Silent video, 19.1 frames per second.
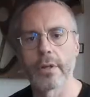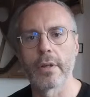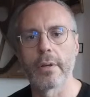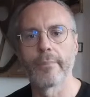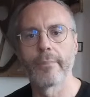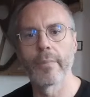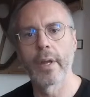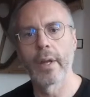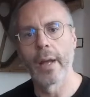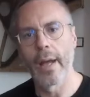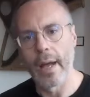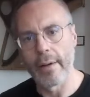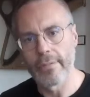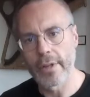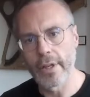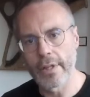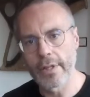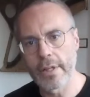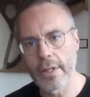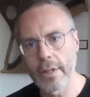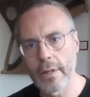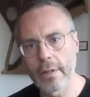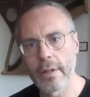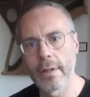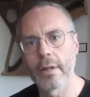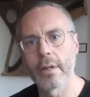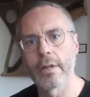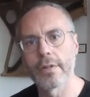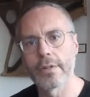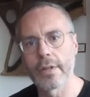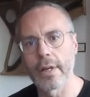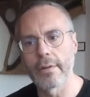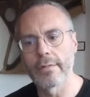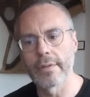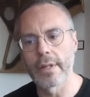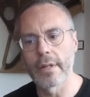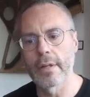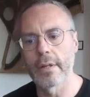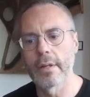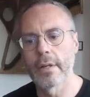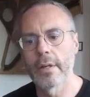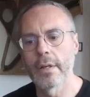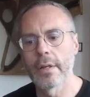here: efficacy and safety.